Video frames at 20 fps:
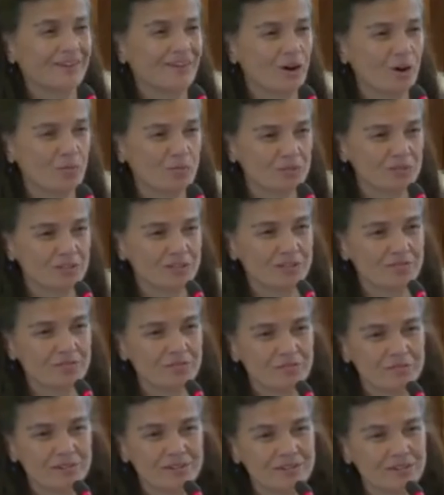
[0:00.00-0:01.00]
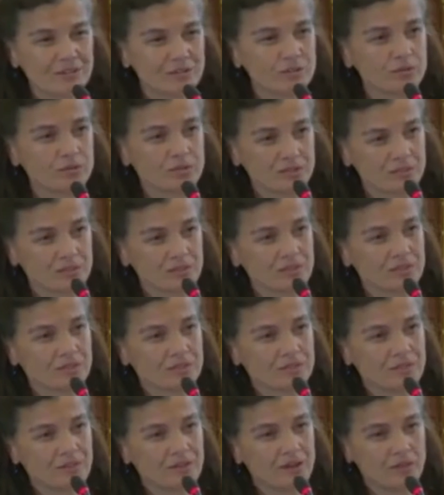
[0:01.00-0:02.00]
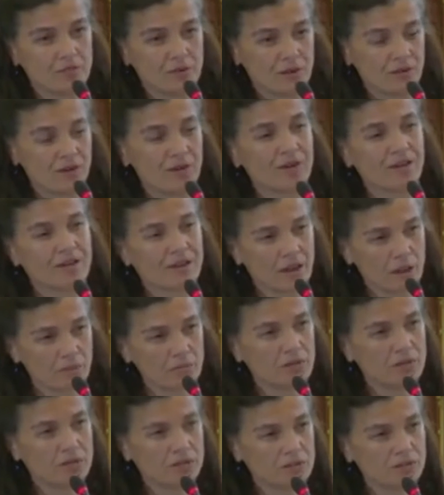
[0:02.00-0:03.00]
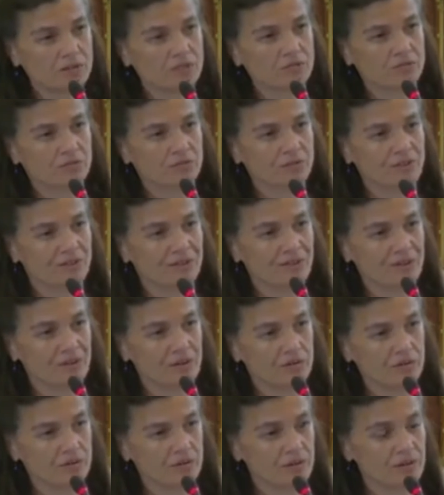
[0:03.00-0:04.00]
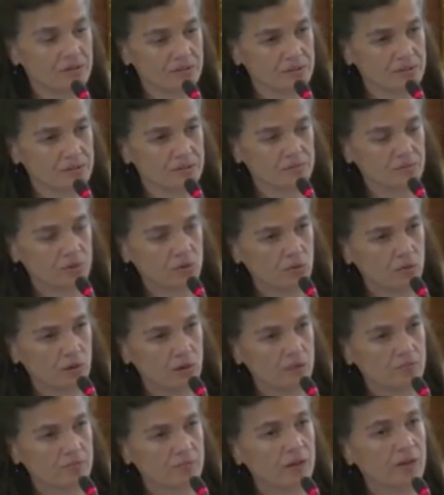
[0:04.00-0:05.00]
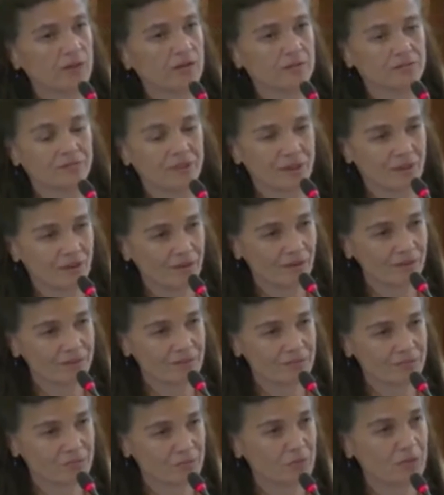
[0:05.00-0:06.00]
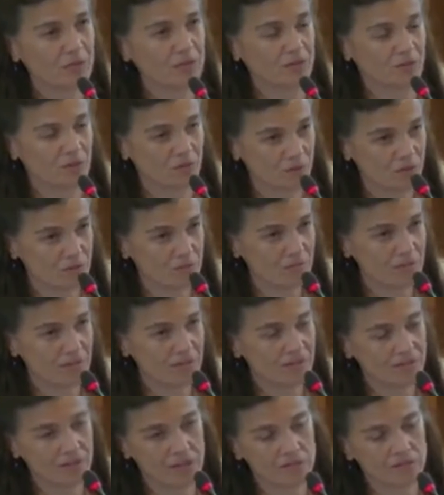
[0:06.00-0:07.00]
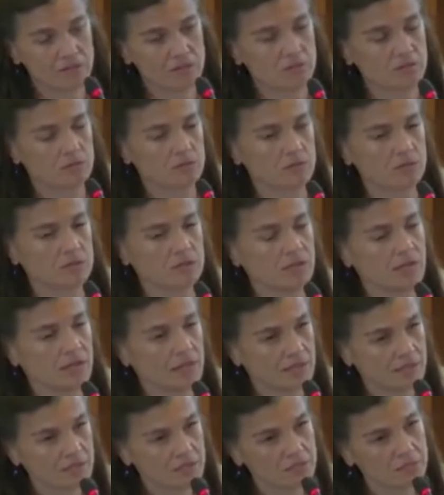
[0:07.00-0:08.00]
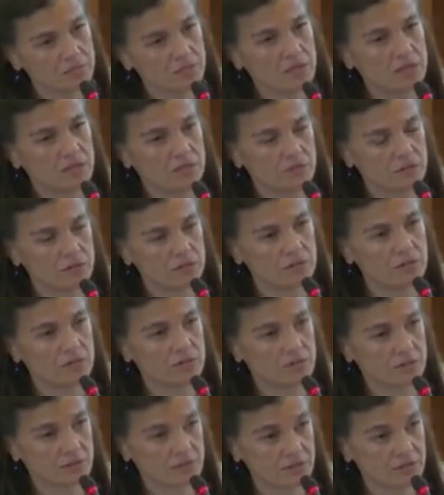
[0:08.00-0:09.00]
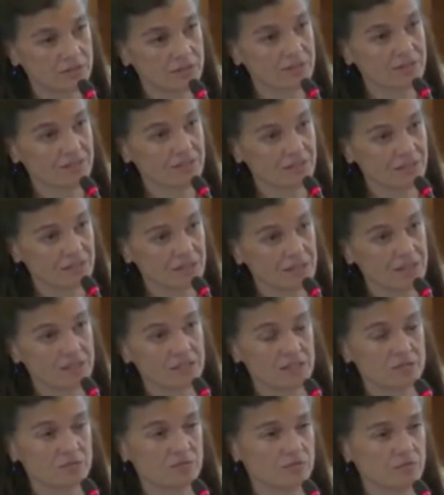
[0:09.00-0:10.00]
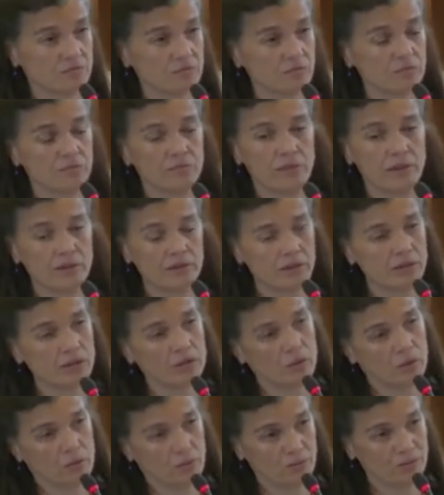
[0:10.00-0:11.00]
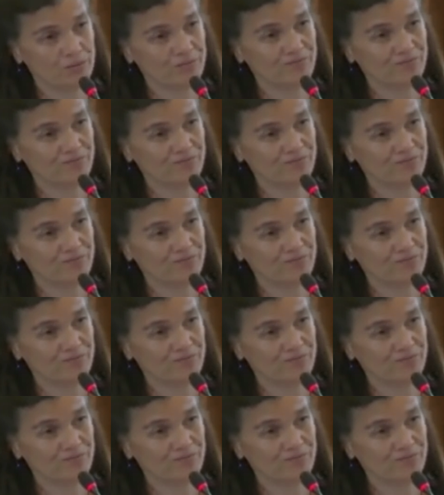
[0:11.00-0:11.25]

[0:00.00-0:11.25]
almost everyone else who has testified regarding how many children there are with autism on Guam, they all seem to be in agreement that the estimate of 260 is very low